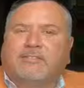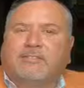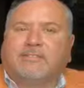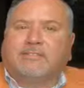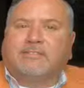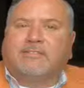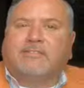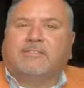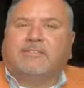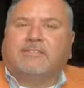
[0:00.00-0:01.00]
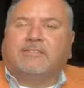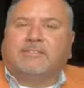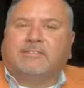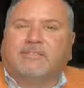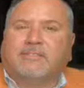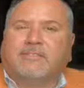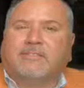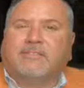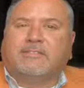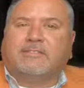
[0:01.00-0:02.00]

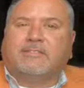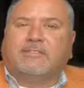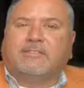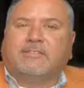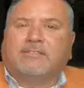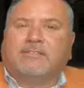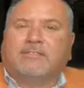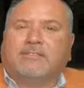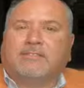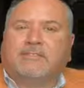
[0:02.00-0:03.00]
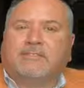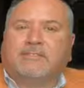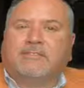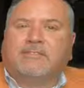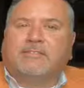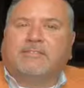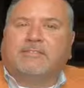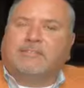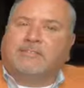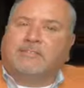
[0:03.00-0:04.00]

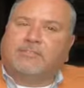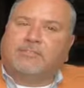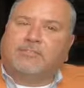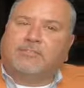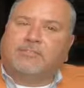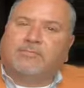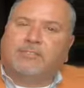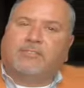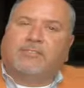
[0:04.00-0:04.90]
No words are spoken by the person on screen.